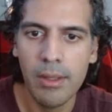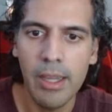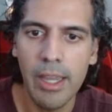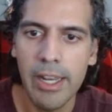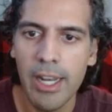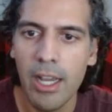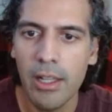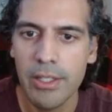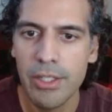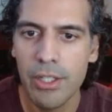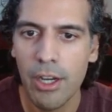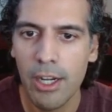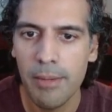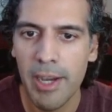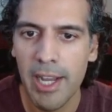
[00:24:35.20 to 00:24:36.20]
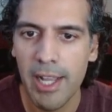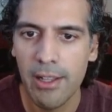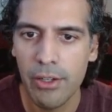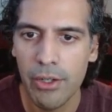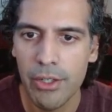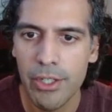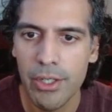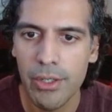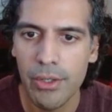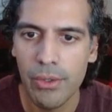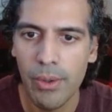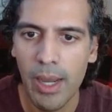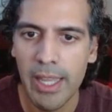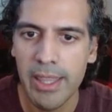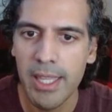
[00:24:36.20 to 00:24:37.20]
And now let's talk about algo
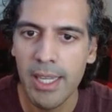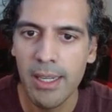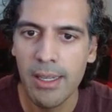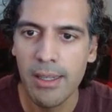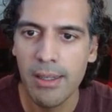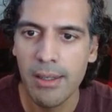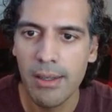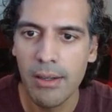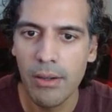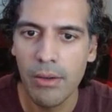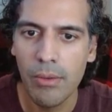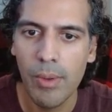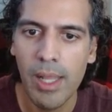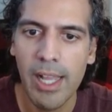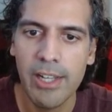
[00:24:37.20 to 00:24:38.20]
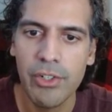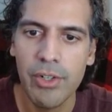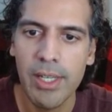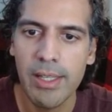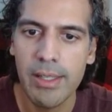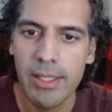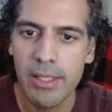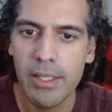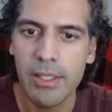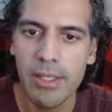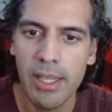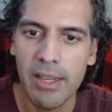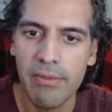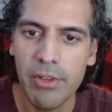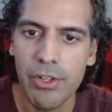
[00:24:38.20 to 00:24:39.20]
2. I think, well, actually, this is
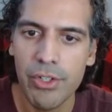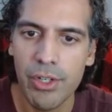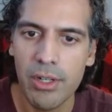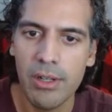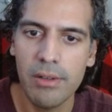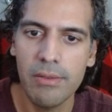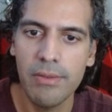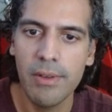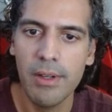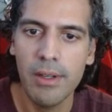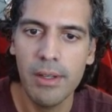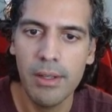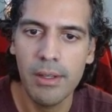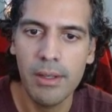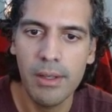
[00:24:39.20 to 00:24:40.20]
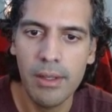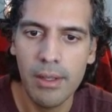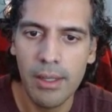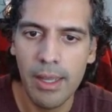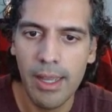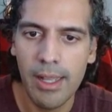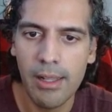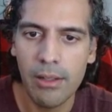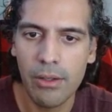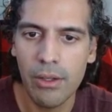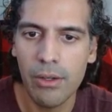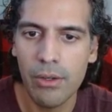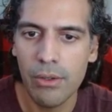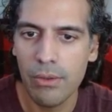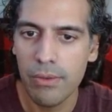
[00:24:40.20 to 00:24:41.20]
a version of
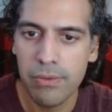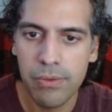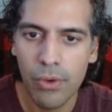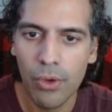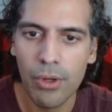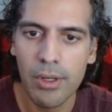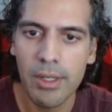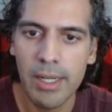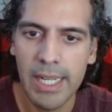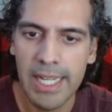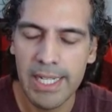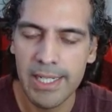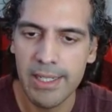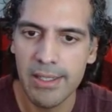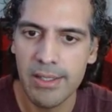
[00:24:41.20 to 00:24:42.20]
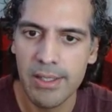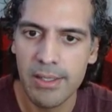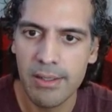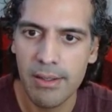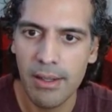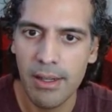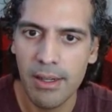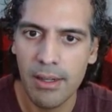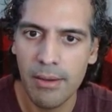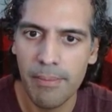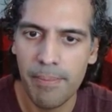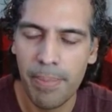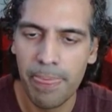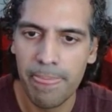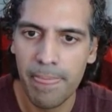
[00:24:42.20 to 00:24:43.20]
algo 4 is
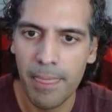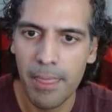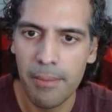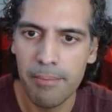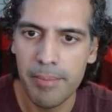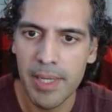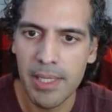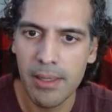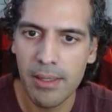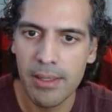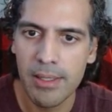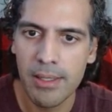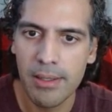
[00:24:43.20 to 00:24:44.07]
build